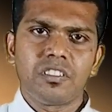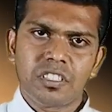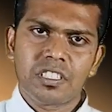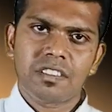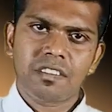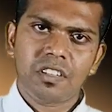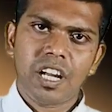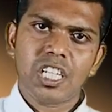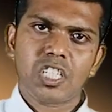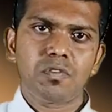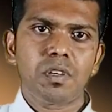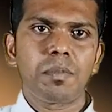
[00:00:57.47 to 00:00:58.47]
Jesus
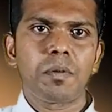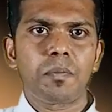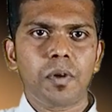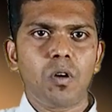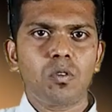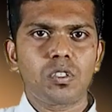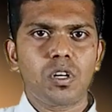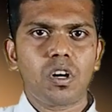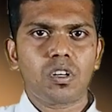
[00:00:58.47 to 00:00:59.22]
Christ will be proud to